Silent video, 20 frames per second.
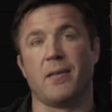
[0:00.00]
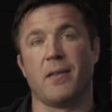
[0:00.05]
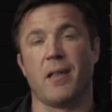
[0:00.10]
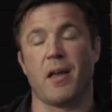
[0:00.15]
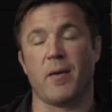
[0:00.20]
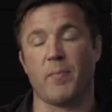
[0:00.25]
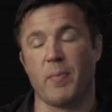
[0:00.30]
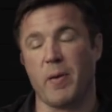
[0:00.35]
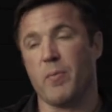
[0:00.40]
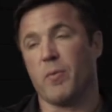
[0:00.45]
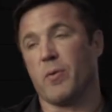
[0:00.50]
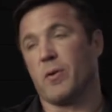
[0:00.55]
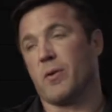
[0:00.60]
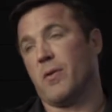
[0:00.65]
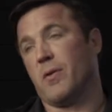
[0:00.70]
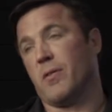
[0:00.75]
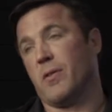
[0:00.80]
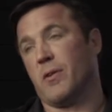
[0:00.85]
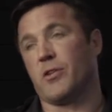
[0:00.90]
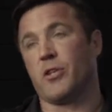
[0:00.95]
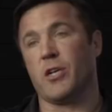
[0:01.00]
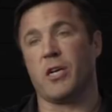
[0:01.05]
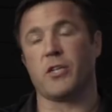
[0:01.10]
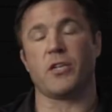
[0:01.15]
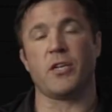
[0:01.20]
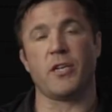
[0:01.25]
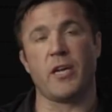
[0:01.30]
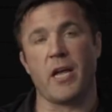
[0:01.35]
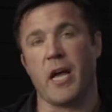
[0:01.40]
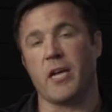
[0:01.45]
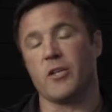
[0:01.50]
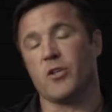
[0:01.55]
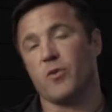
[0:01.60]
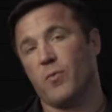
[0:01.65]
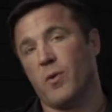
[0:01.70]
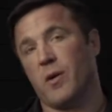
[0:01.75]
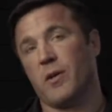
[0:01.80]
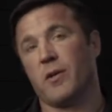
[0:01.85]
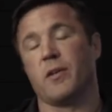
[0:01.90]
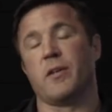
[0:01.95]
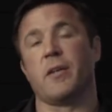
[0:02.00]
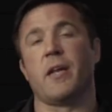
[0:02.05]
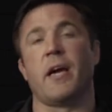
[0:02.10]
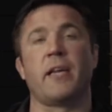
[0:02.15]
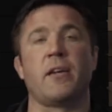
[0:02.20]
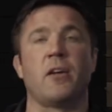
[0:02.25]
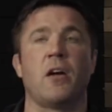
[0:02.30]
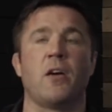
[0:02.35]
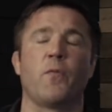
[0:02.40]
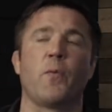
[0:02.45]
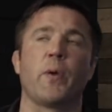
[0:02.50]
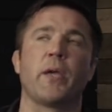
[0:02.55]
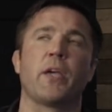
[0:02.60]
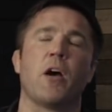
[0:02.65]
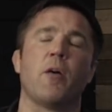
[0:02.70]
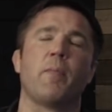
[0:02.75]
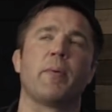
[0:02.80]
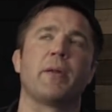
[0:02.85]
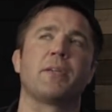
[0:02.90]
A lot of people were going, look, Justin, you had your one good night, and off we go.